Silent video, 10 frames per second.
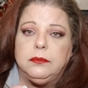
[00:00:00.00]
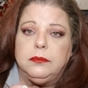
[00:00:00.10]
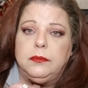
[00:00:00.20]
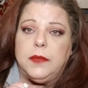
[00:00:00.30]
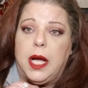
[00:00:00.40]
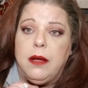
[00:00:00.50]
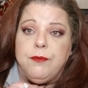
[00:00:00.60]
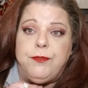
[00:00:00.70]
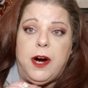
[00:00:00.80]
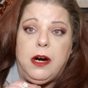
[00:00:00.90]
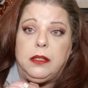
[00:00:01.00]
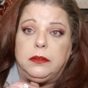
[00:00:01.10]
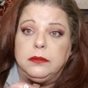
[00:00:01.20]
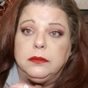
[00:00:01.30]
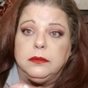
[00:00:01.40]
I'm far
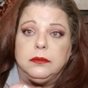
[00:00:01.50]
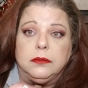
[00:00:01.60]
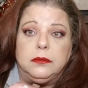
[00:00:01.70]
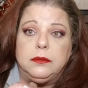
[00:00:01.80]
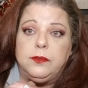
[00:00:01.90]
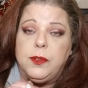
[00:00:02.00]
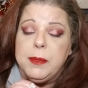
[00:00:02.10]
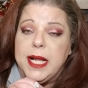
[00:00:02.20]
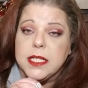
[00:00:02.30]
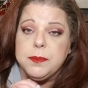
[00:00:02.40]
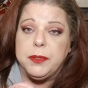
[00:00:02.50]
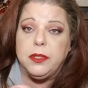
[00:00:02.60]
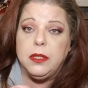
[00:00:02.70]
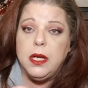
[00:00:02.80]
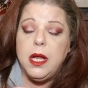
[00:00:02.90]
from an expert,
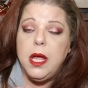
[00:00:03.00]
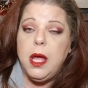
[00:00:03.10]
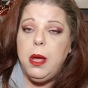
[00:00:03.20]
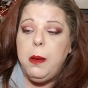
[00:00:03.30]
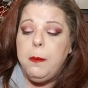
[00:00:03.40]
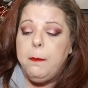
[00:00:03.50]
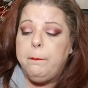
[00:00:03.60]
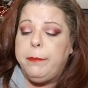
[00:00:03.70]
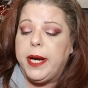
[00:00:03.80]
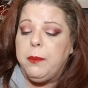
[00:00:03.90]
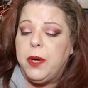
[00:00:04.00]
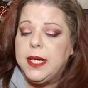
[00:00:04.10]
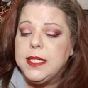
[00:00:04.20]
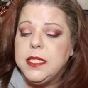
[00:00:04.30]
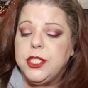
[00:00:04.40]
but I
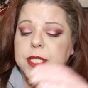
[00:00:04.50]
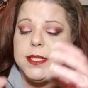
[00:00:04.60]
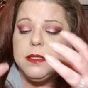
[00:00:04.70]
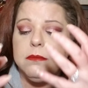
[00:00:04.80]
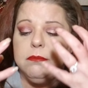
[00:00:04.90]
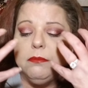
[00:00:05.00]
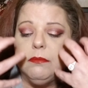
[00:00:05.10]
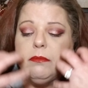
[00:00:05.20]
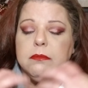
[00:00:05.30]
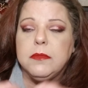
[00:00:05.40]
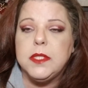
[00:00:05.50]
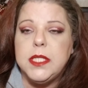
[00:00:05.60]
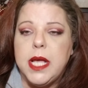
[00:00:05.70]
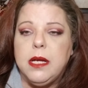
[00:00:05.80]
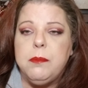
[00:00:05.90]
wanted to just
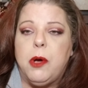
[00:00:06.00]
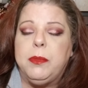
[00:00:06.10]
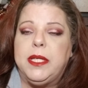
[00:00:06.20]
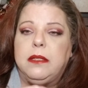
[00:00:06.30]
take a moment